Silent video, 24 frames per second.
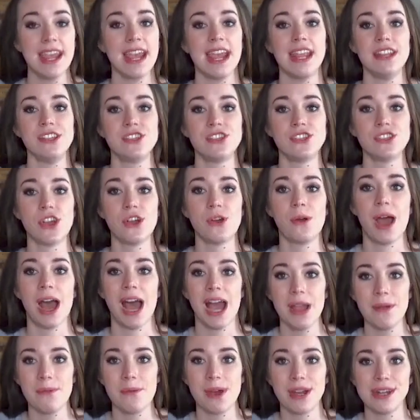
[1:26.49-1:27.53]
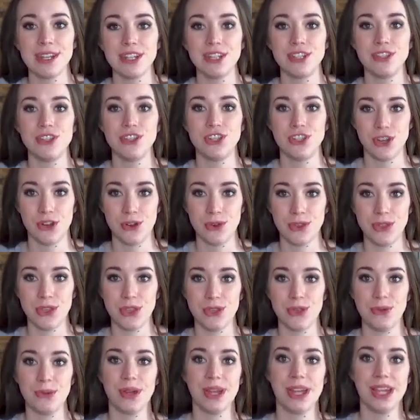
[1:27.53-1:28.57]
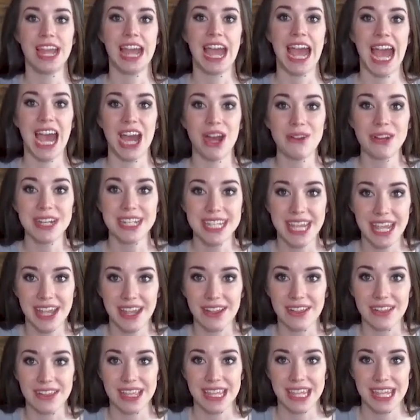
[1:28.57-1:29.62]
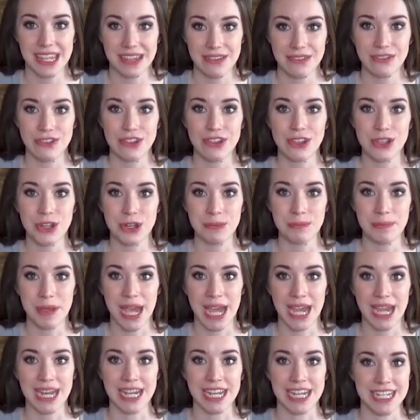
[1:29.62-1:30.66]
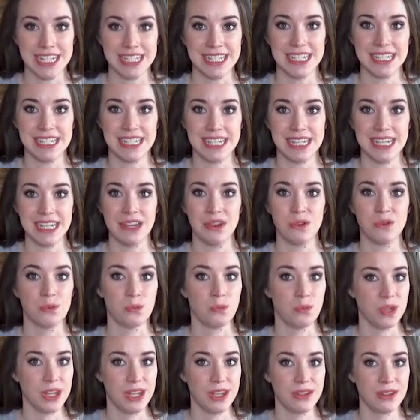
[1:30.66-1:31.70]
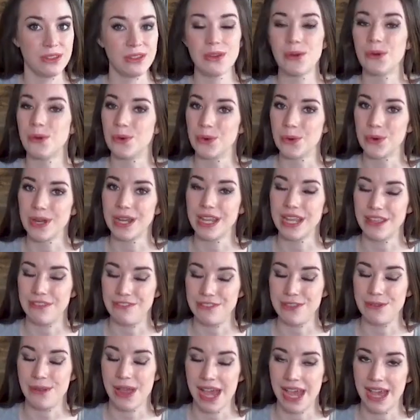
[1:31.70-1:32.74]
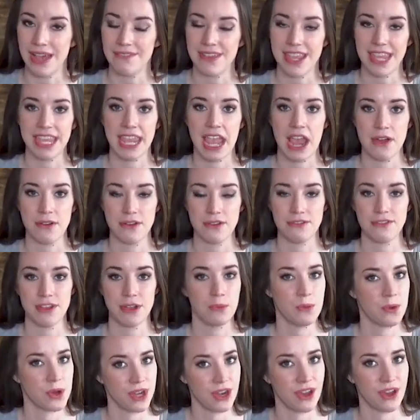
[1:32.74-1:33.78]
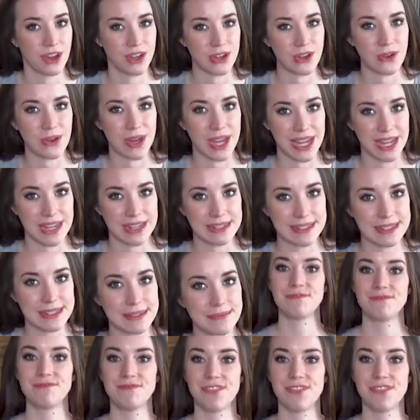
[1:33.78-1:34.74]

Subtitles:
And so I wanted to show you how to tell if your bag is indeed real or if you have a counterfeit one on your hands.